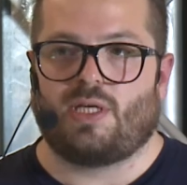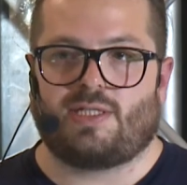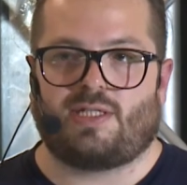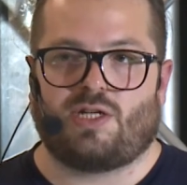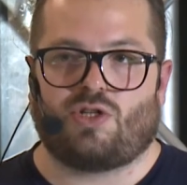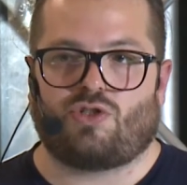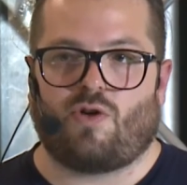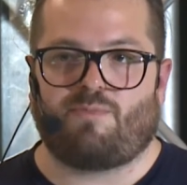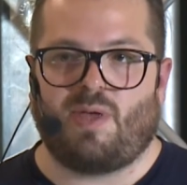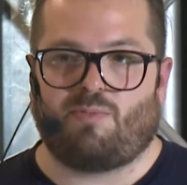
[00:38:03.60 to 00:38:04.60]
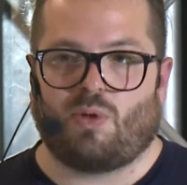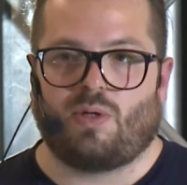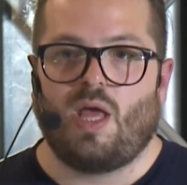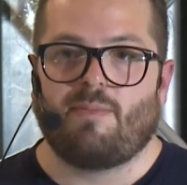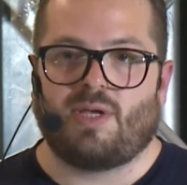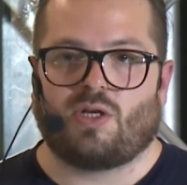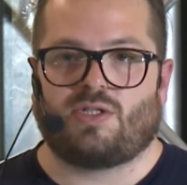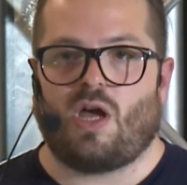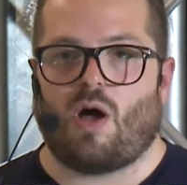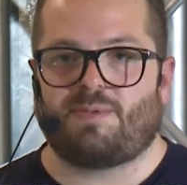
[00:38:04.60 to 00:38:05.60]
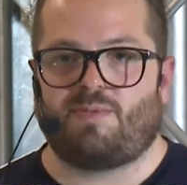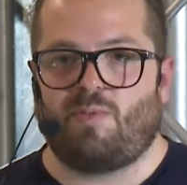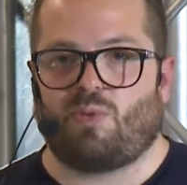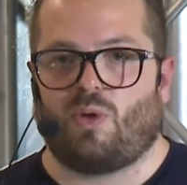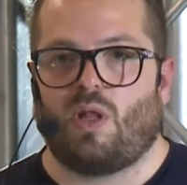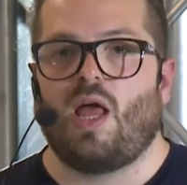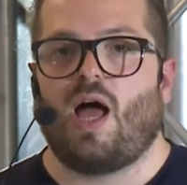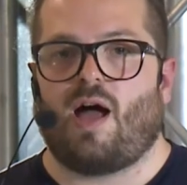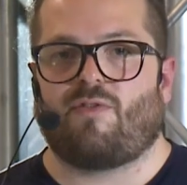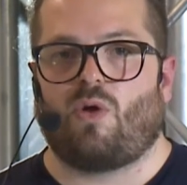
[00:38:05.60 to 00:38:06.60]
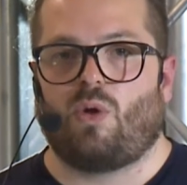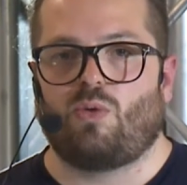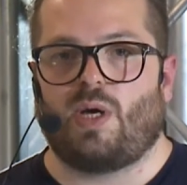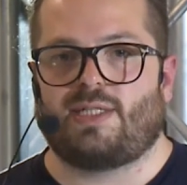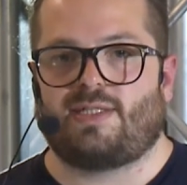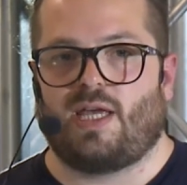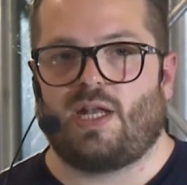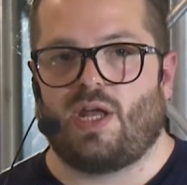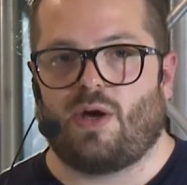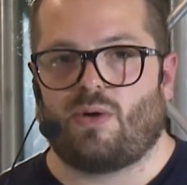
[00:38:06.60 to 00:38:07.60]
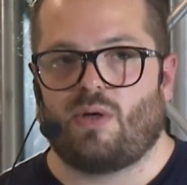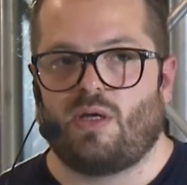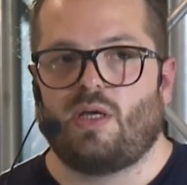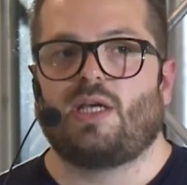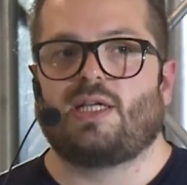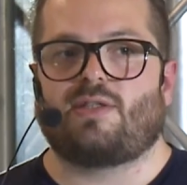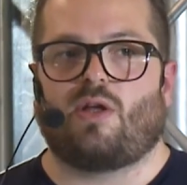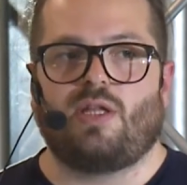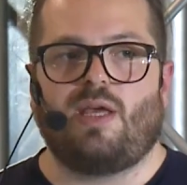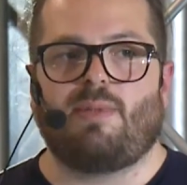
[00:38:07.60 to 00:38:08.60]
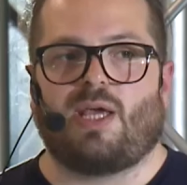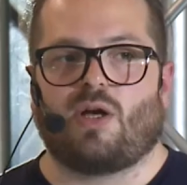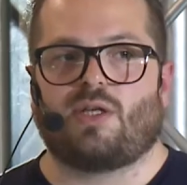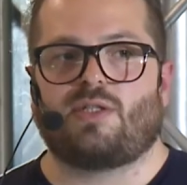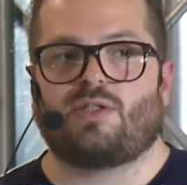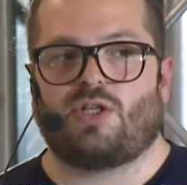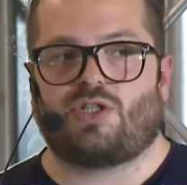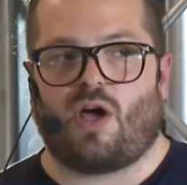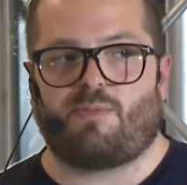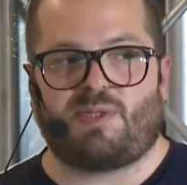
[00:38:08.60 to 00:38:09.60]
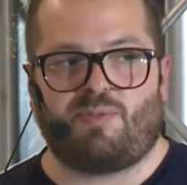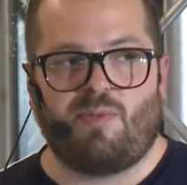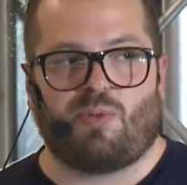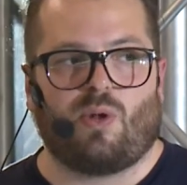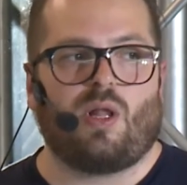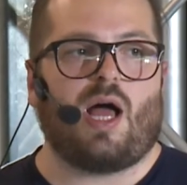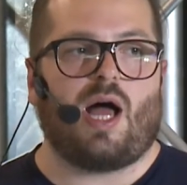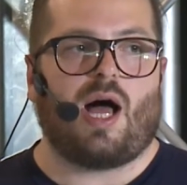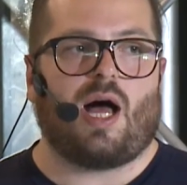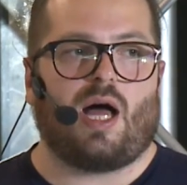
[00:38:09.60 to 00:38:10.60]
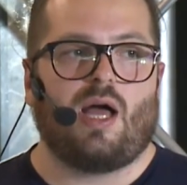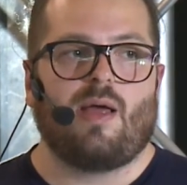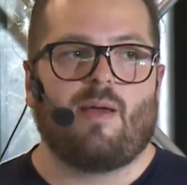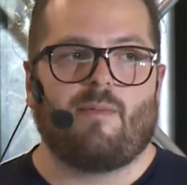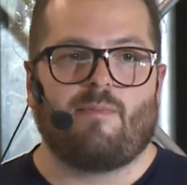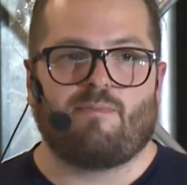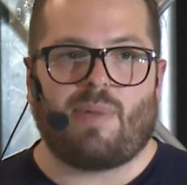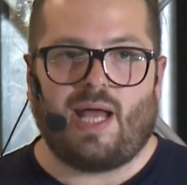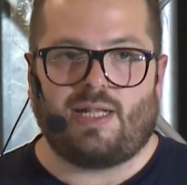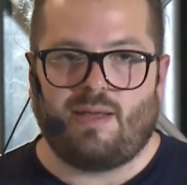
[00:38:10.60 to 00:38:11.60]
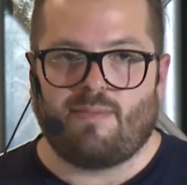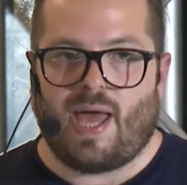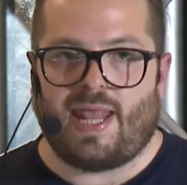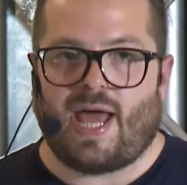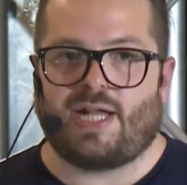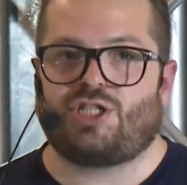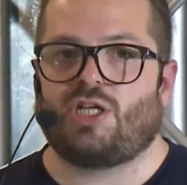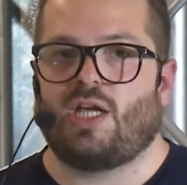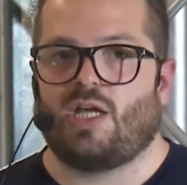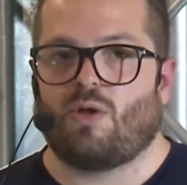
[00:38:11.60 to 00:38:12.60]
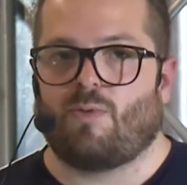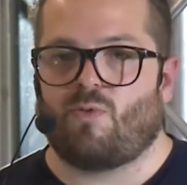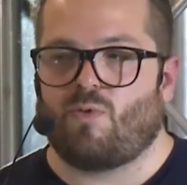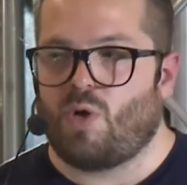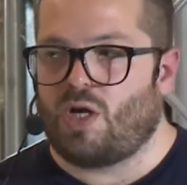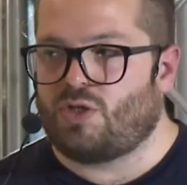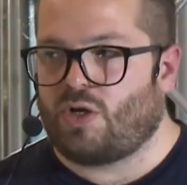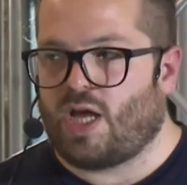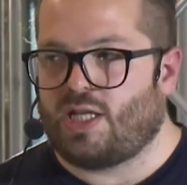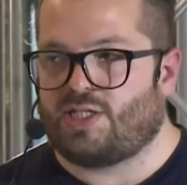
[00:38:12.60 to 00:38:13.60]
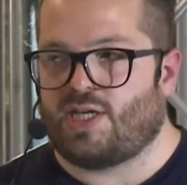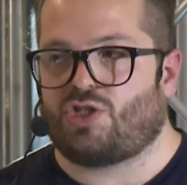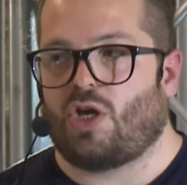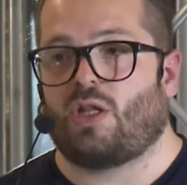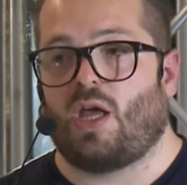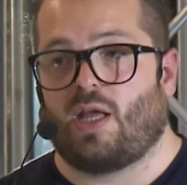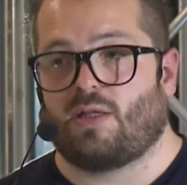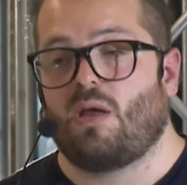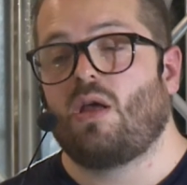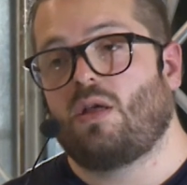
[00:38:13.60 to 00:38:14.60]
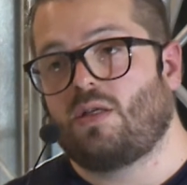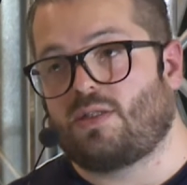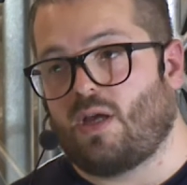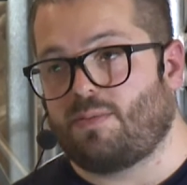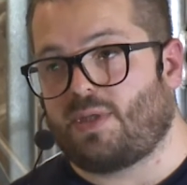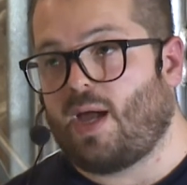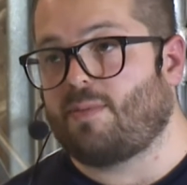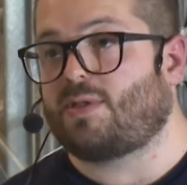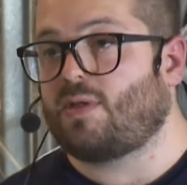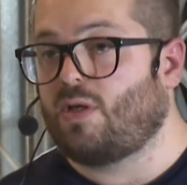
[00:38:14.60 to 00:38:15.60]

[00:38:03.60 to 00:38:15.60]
instead of job people, because the ops people have always said no. It's only because the ops people are badly managed in a weird organization and sometimes